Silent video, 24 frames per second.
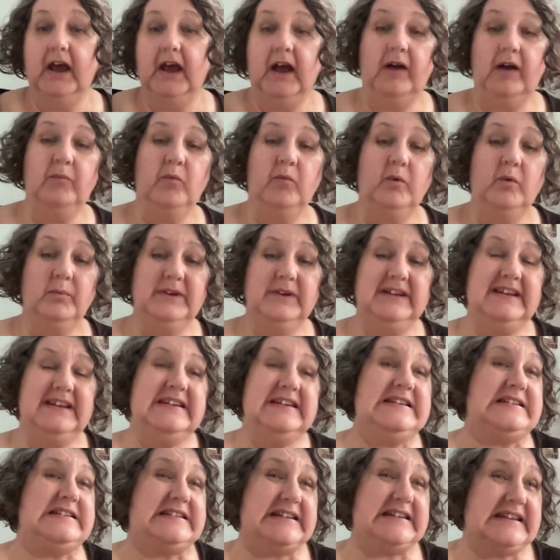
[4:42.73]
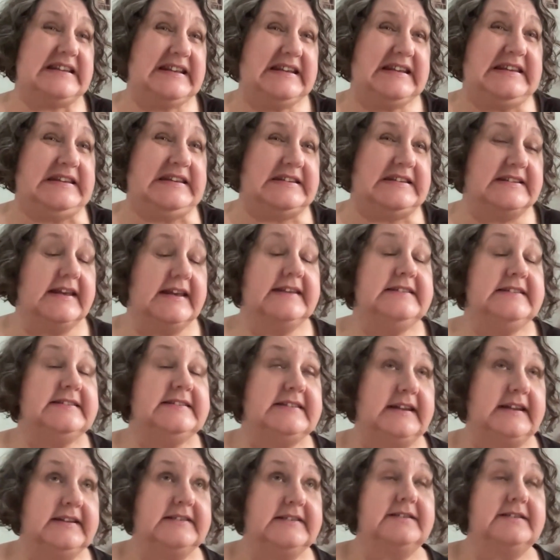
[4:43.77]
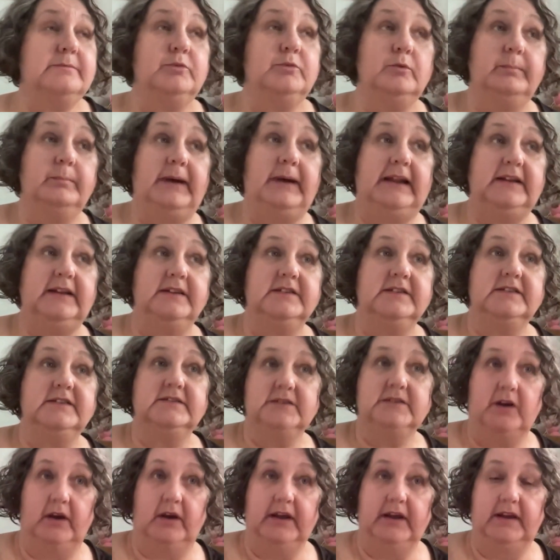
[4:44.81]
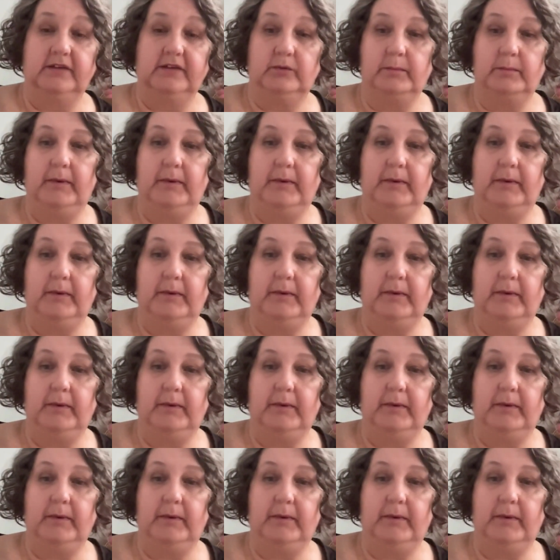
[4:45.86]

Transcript: and what we need to eat, a sensible, balanced diet.